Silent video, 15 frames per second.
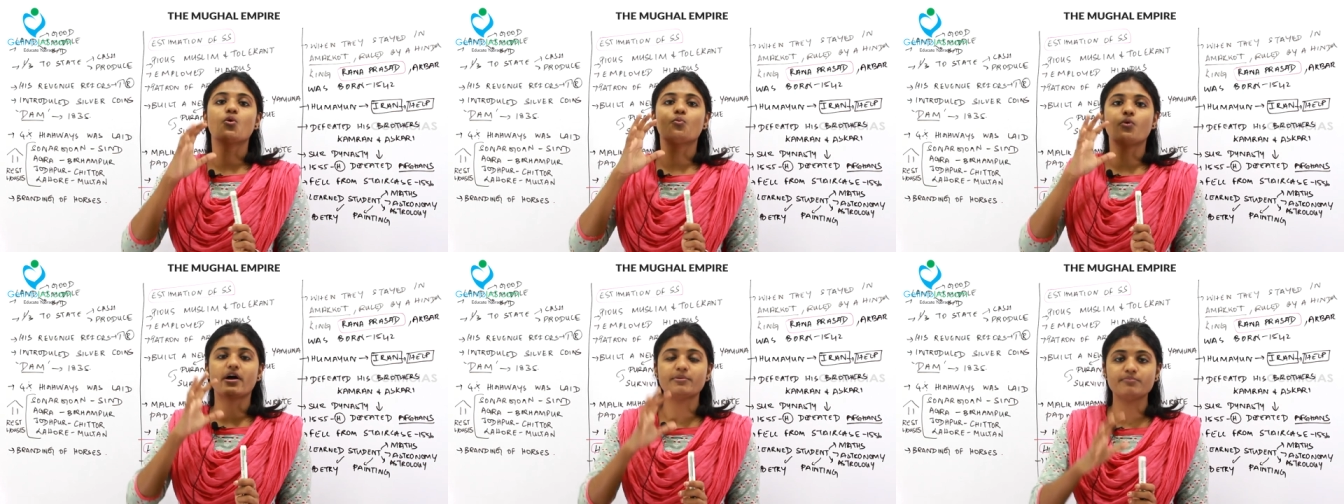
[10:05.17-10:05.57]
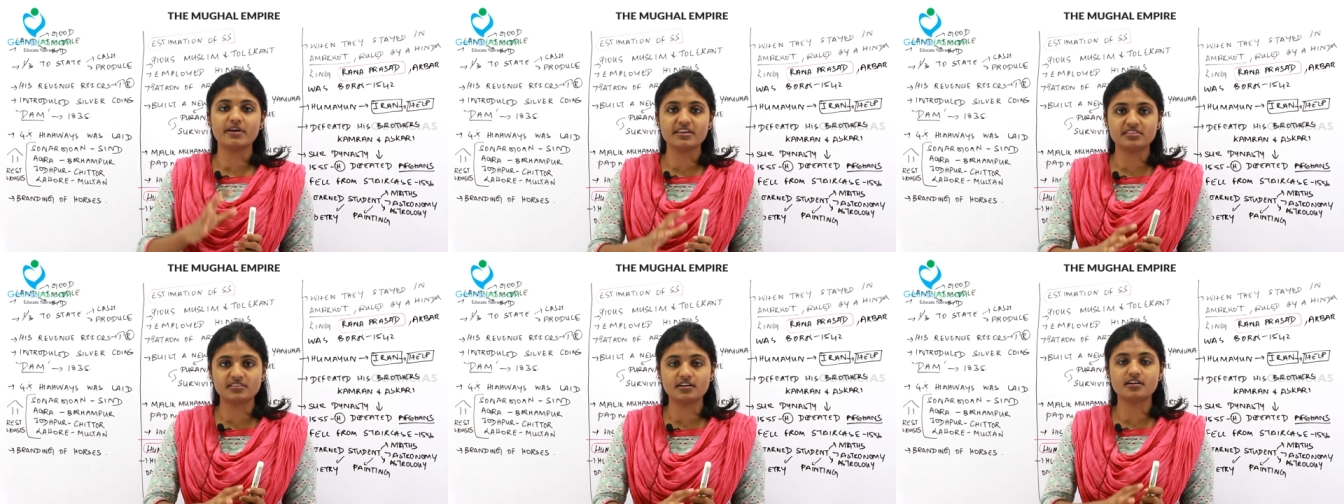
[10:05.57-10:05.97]
one
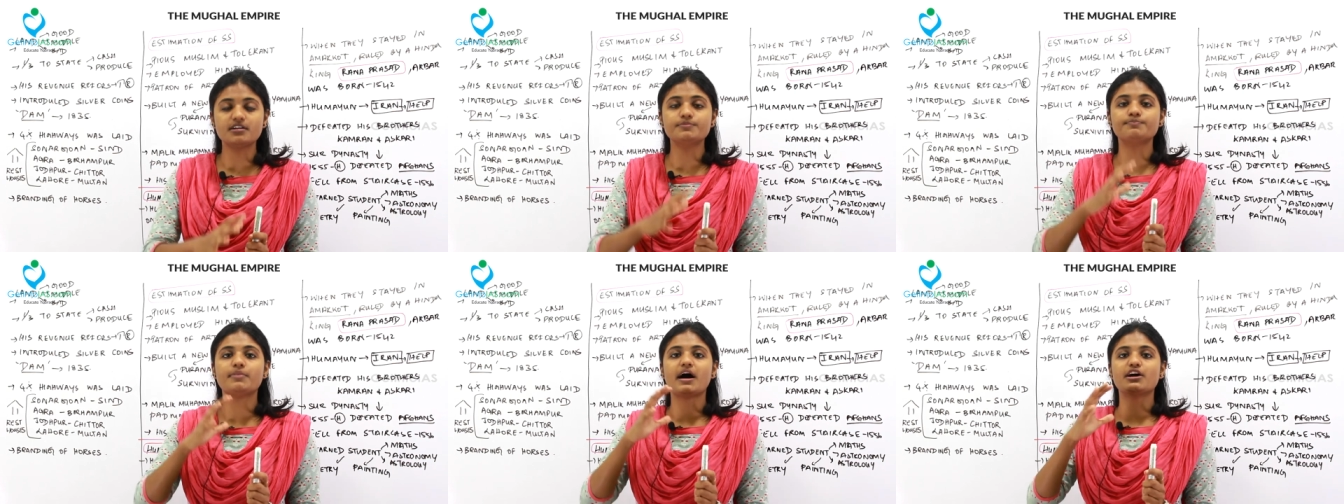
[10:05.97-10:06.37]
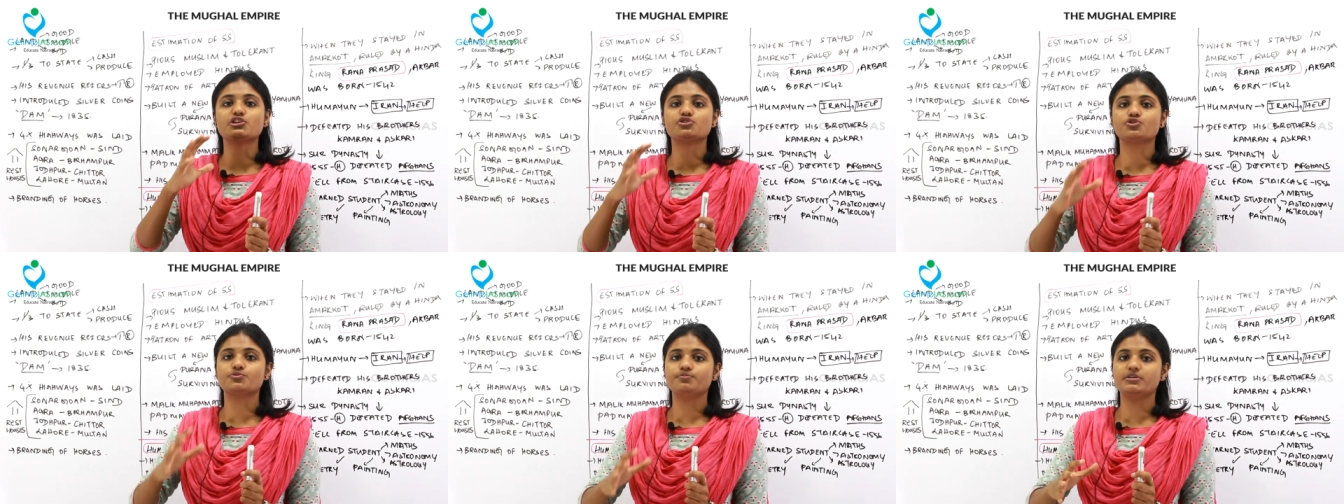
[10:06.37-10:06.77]
by third
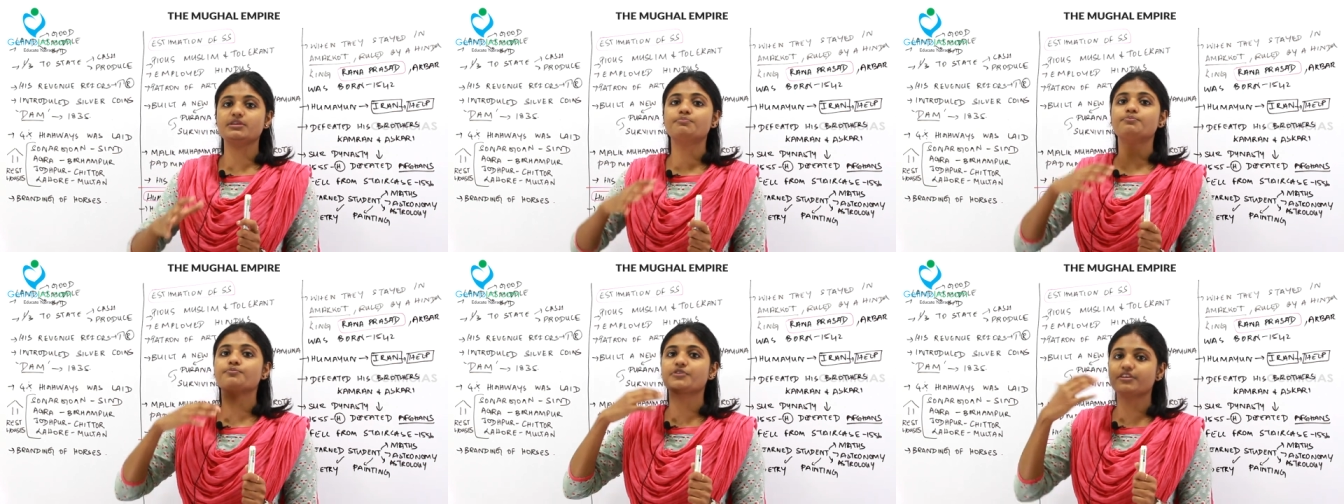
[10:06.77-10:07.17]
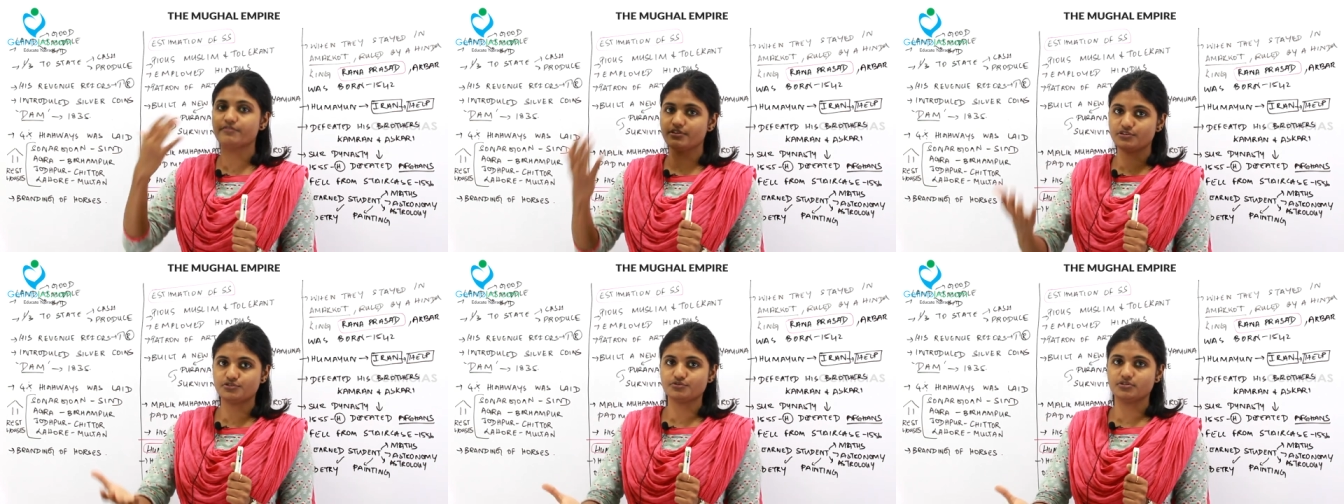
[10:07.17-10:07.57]
part should be
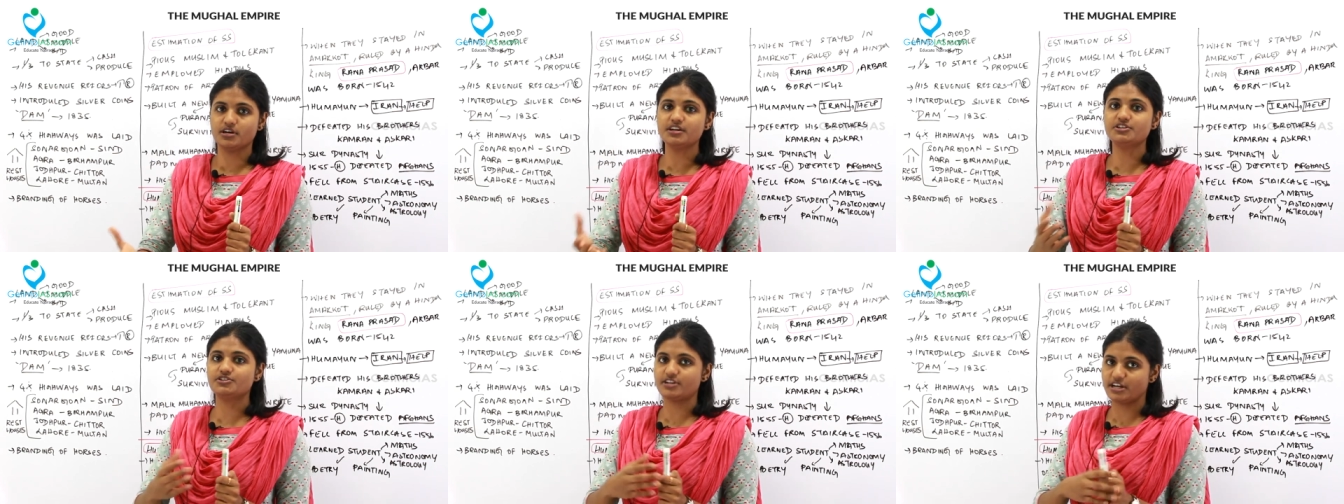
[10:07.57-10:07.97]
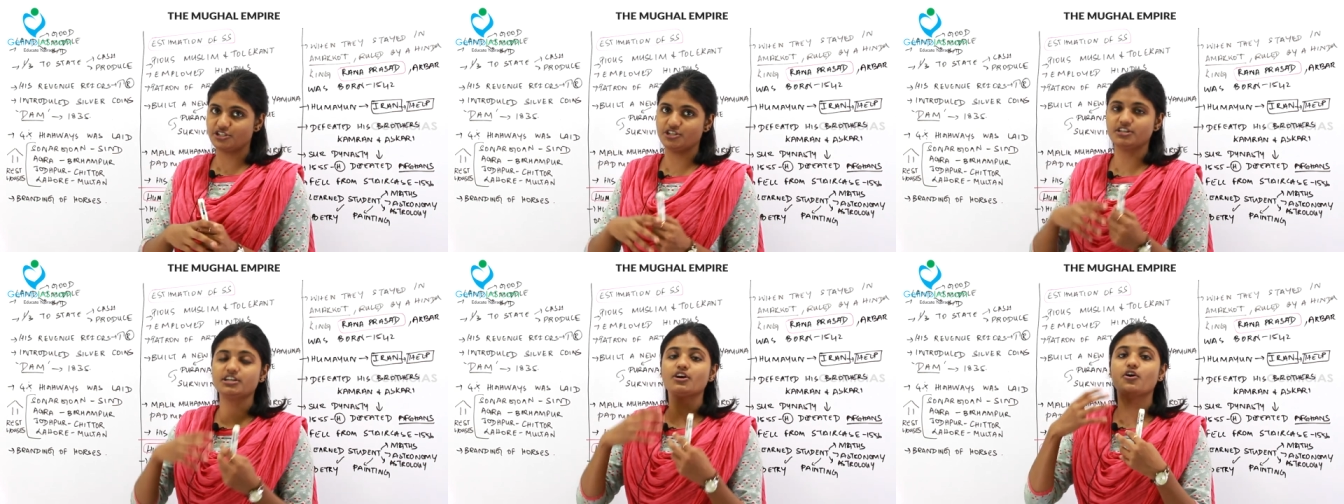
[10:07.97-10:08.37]
given to the
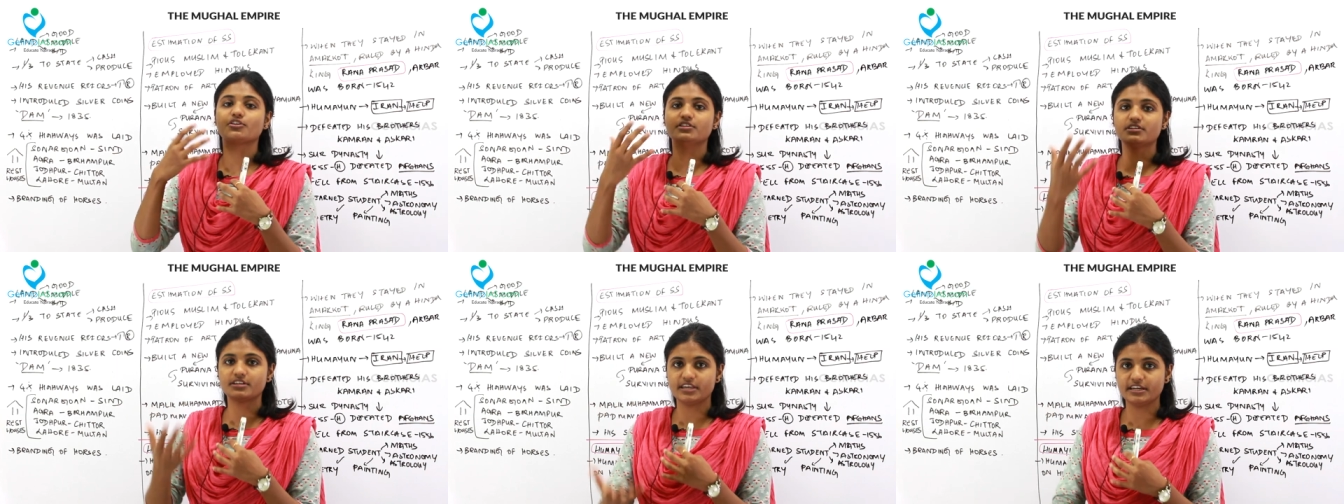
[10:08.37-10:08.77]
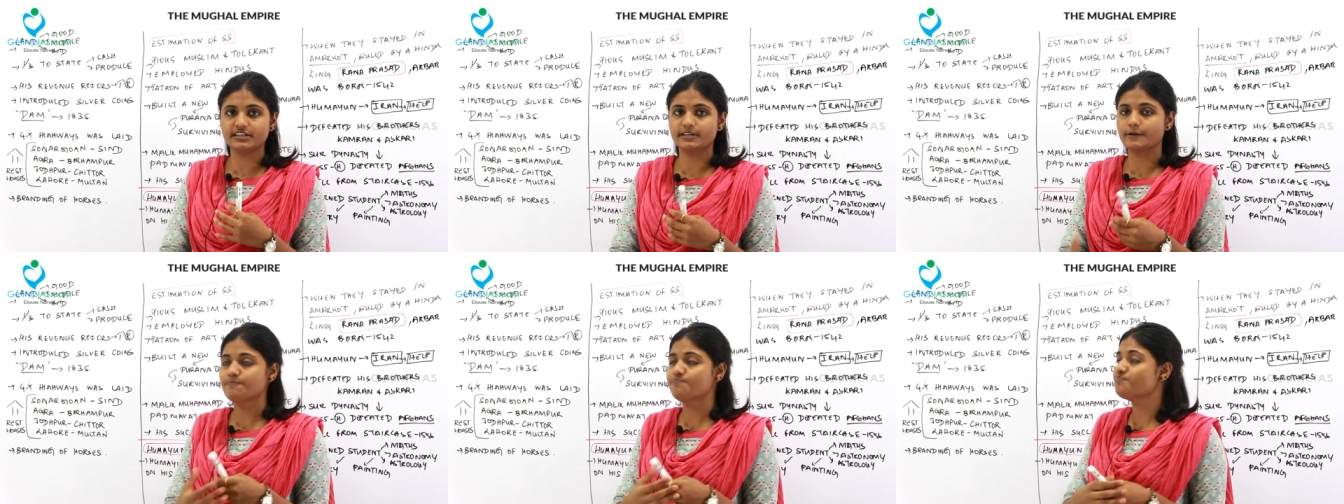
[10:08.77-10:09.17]
treasury or the
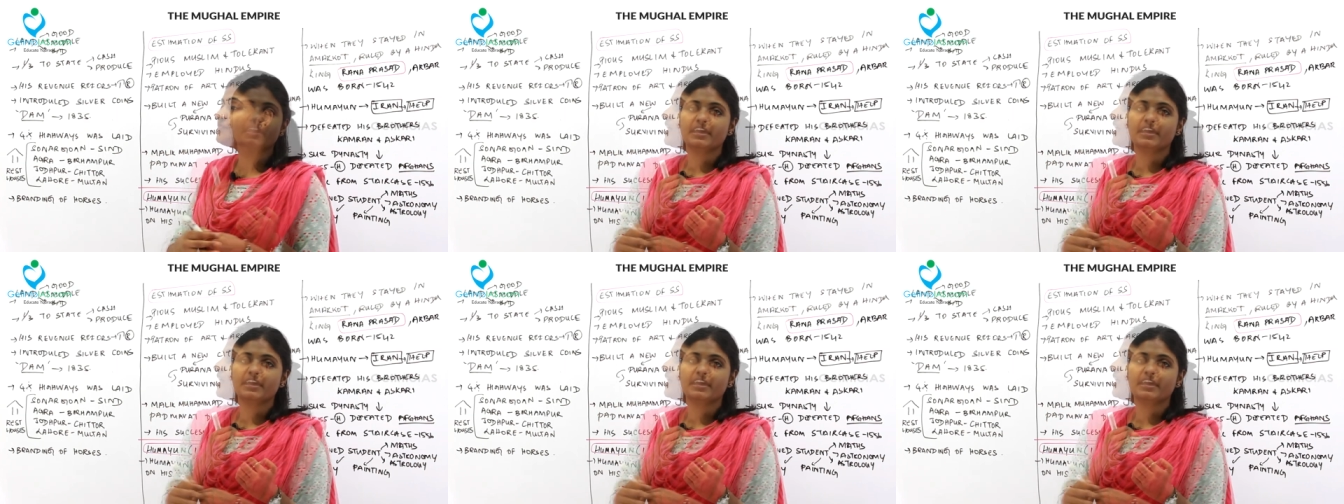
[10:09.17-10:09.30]
kingdom